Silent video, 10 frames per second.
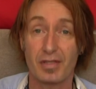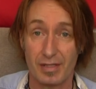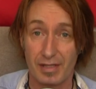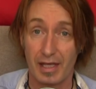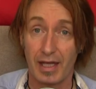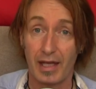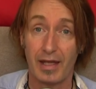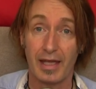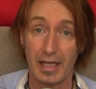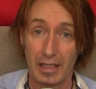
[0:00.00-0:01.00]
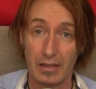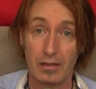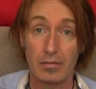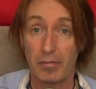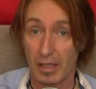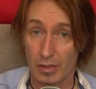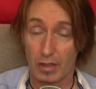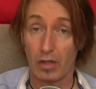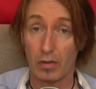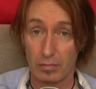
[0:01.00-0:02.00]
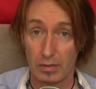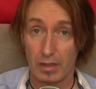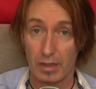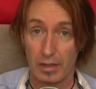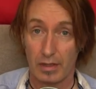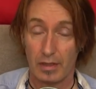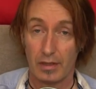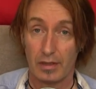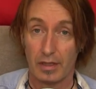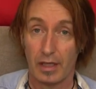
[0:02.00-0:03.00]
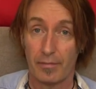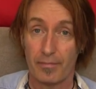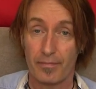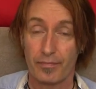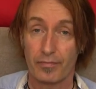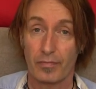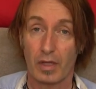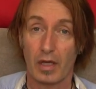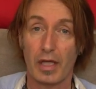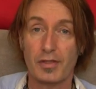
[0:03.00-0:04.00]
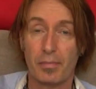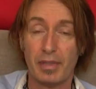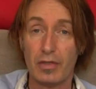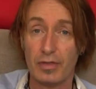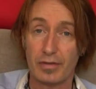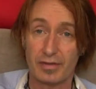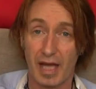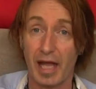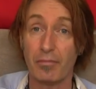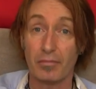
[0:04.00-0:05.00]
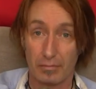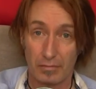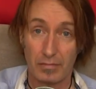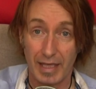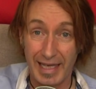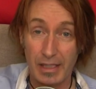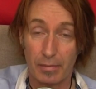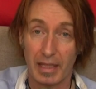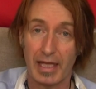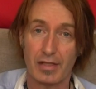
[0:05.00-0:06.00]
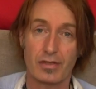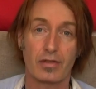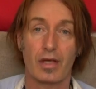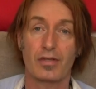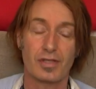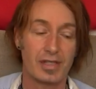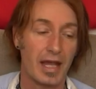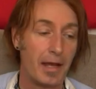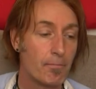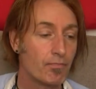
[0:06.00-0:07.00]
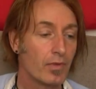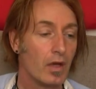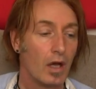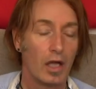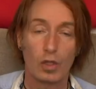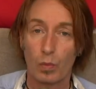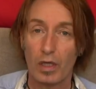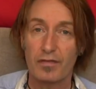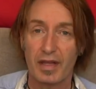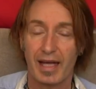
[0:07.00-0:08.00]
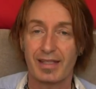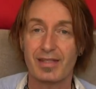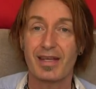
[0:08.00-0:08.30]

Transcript: a stay in Mexico. Yeah? It's a period of time in a place, a stay. And the word for that is